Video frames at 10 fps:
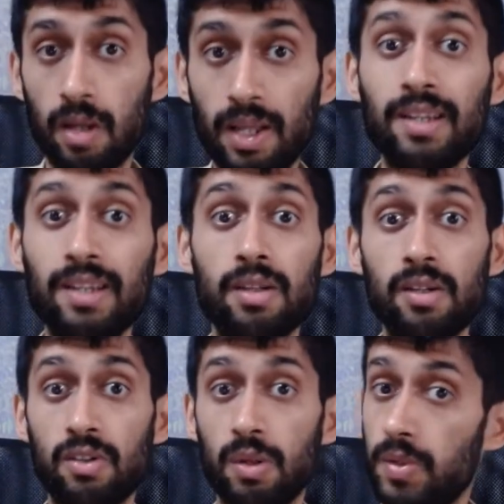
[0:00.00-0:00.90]
link is in
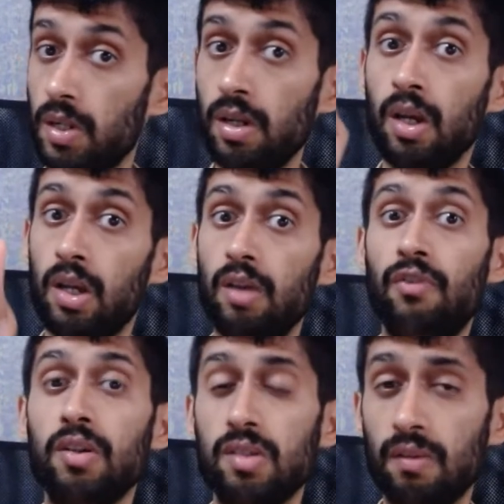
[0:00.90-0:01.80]
the description
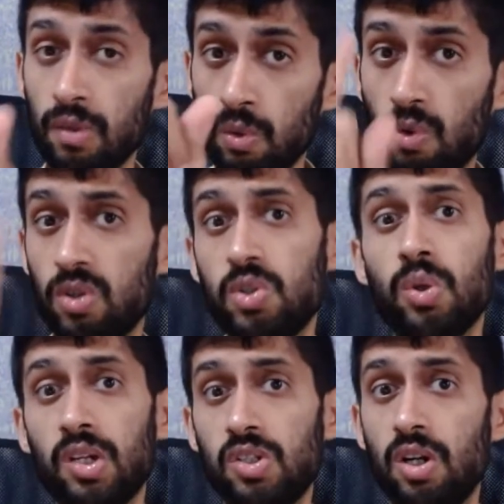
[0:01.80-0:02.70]
if you're someone who wants
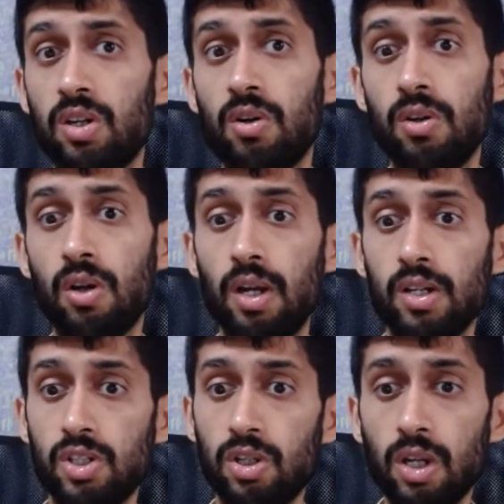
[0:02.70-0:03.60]
to get started on your
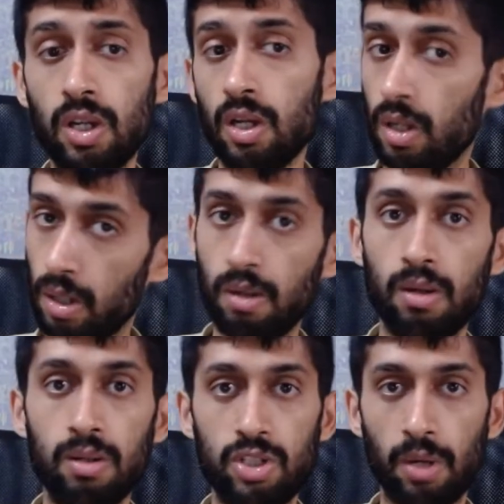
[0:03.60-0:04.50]
health journey
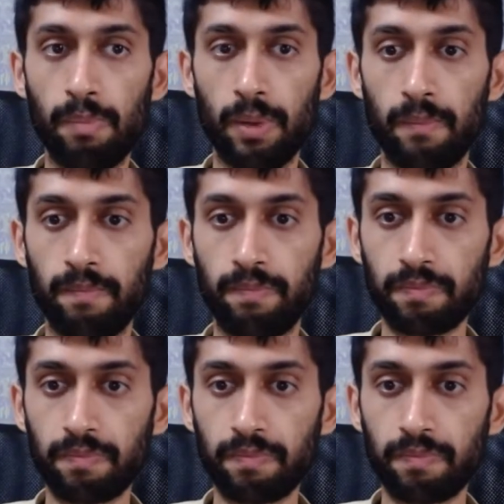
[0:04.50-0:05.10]
jump in